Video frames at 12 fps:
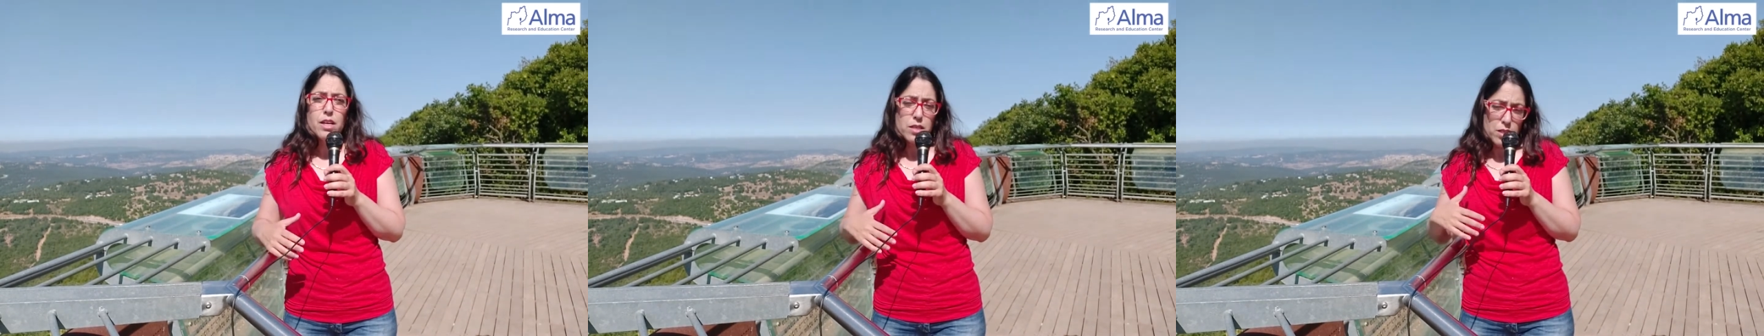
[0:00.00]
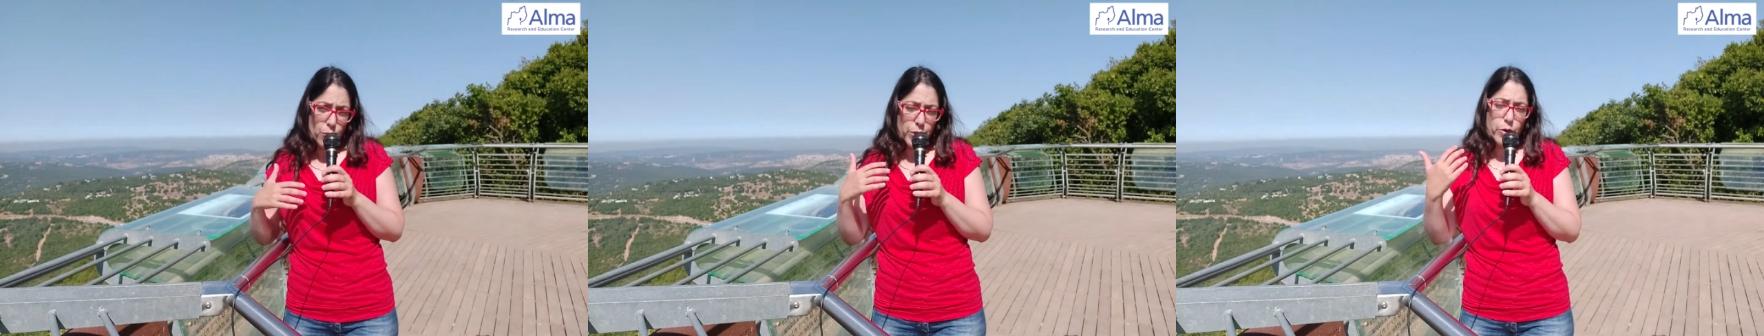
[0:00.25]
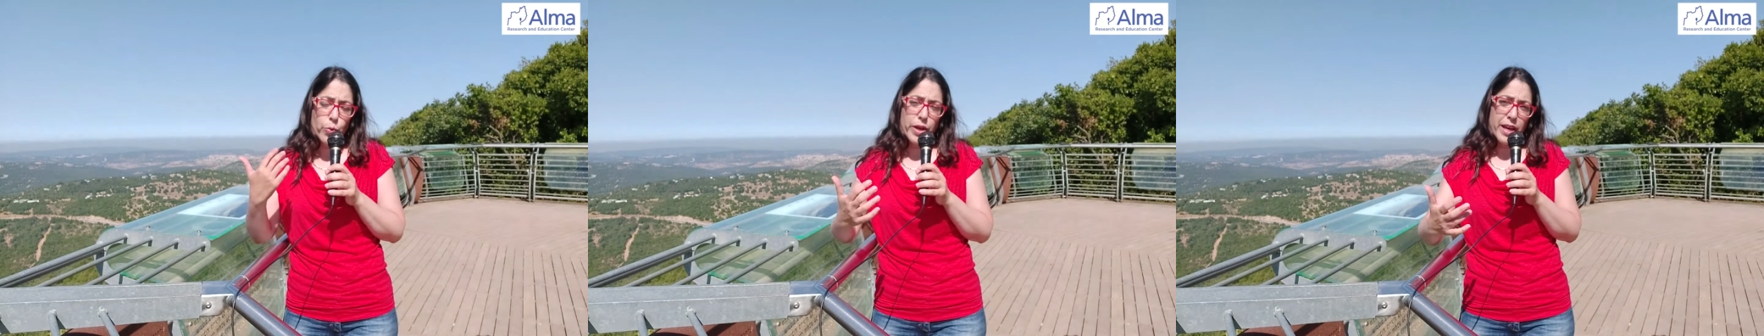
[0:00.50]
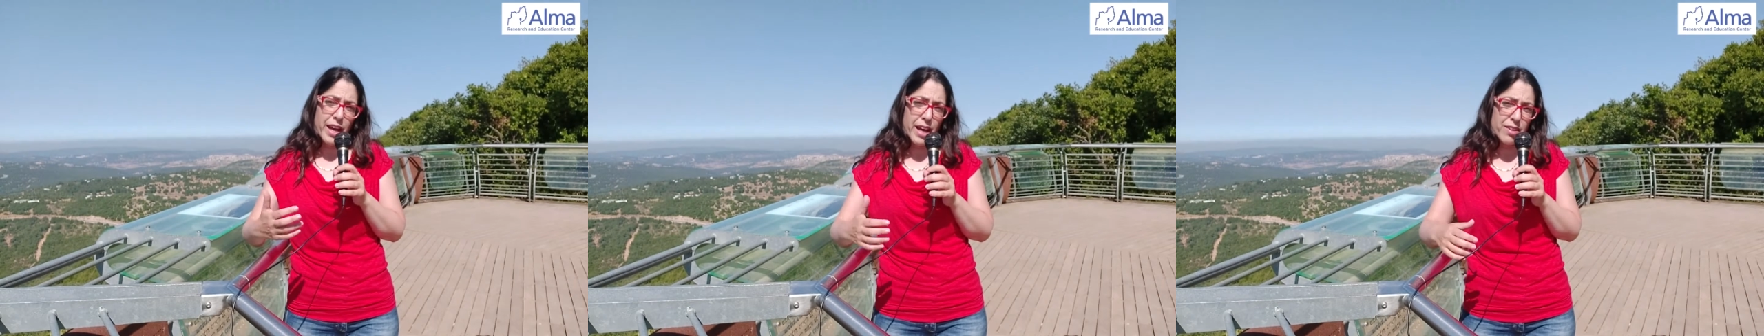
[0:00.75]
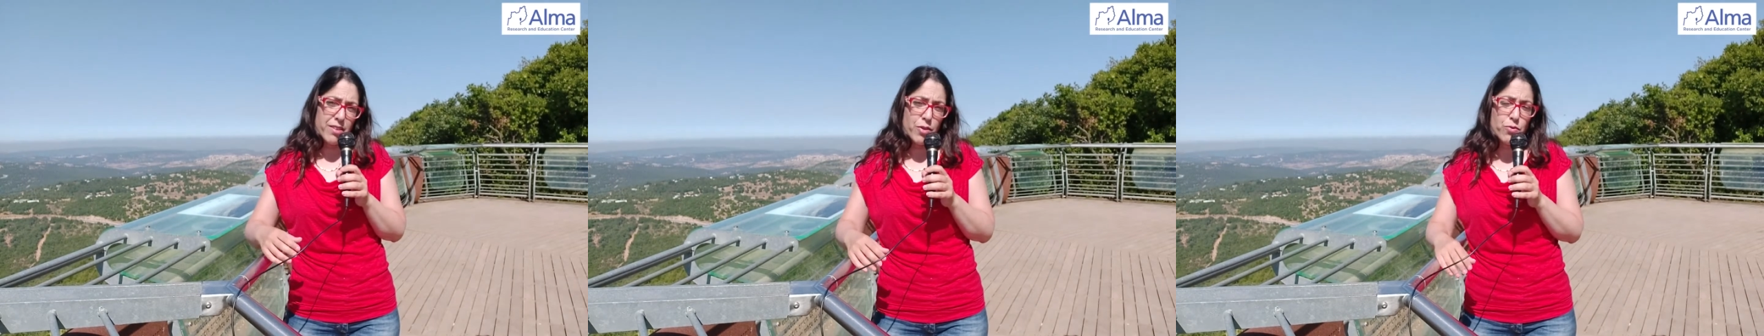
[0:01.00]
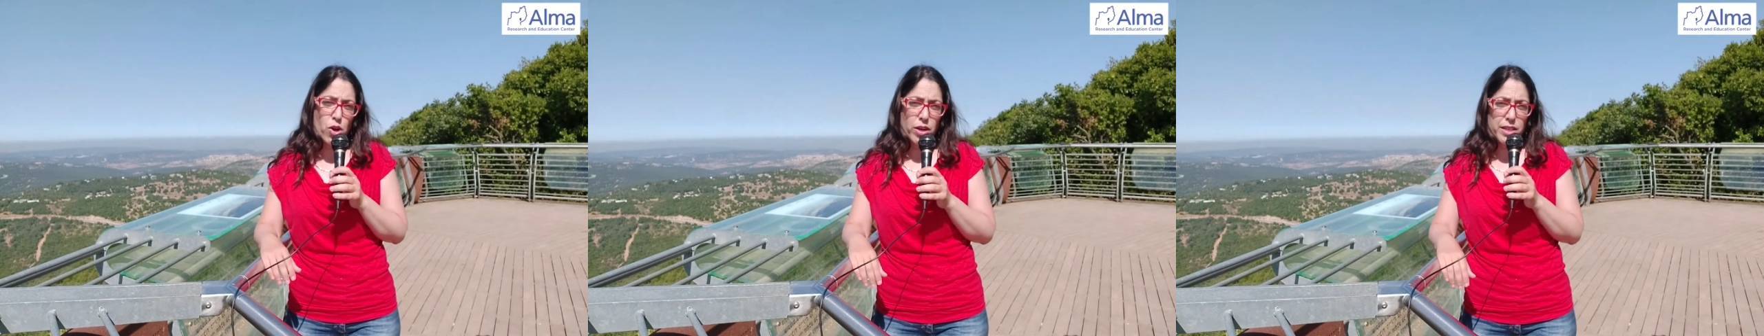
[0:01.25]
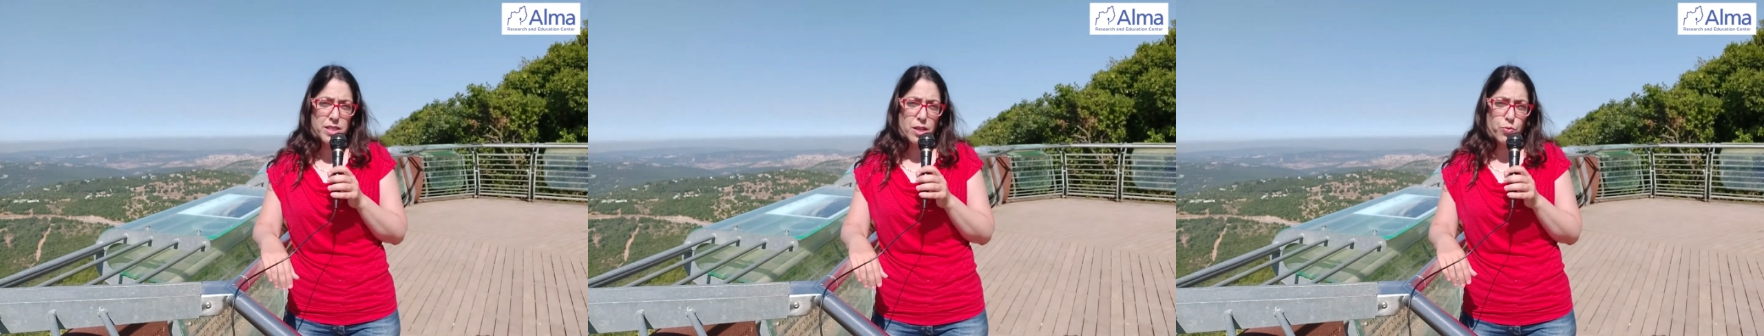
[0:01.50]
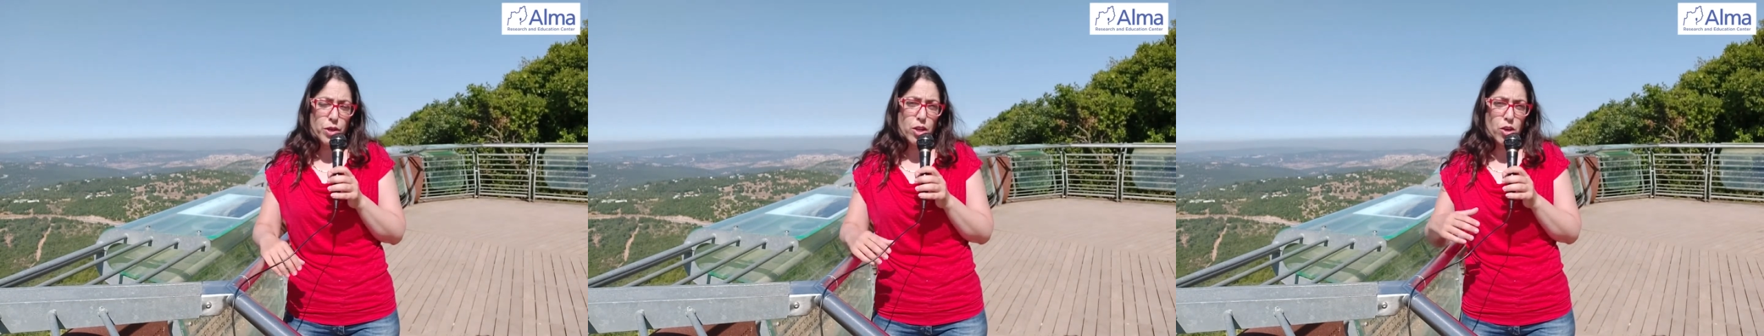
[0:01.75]
so we had the rockets
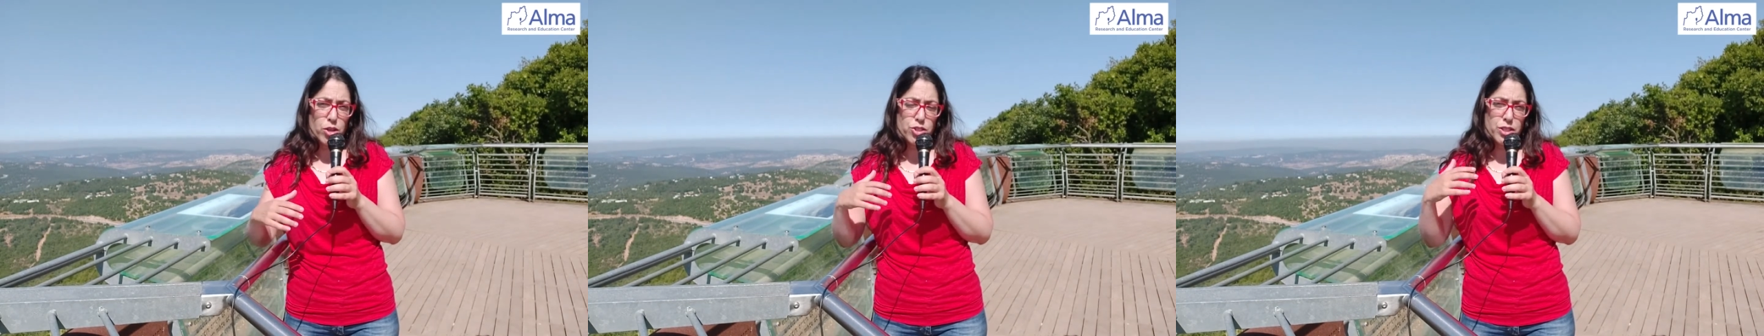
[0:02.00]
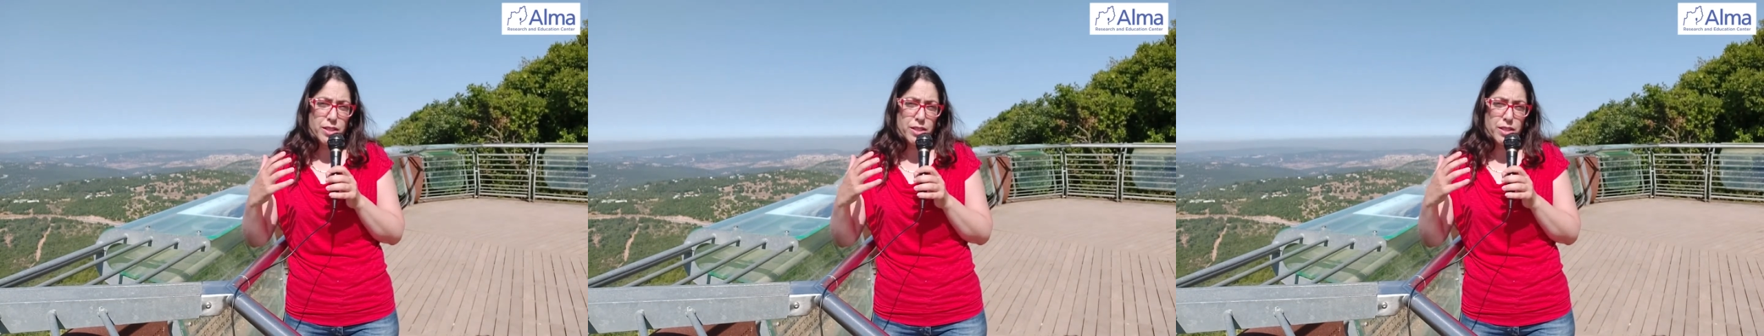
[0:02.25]
that were launched